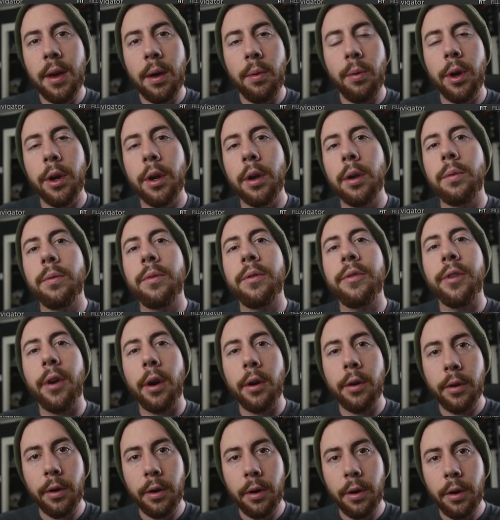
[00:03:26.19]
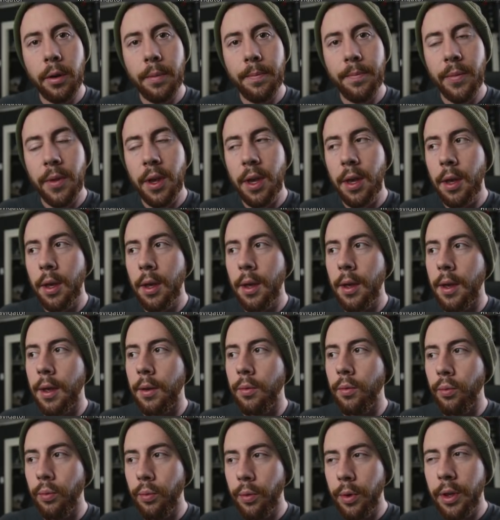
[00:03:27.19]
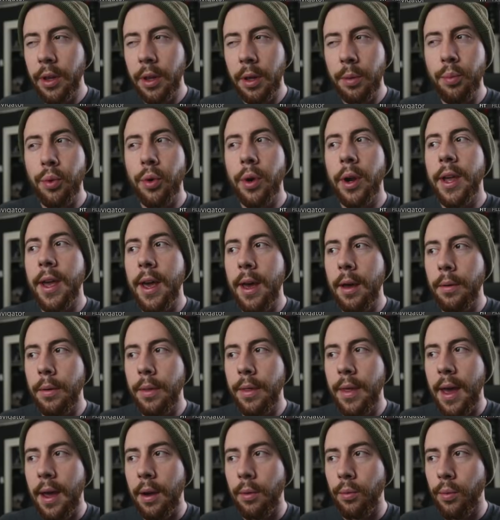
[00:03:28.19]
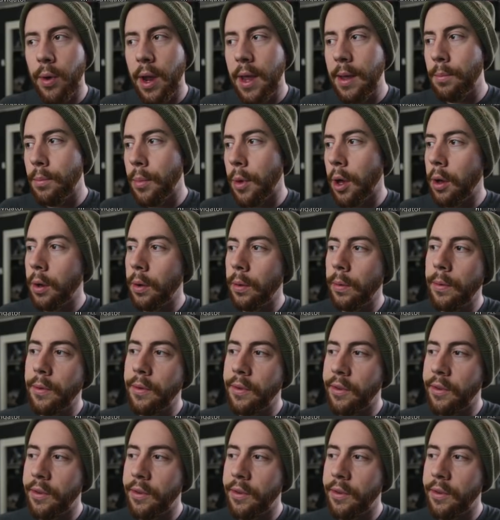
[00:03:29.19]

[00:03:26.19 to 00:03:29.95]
I want to go darker and really bring out that rainbow.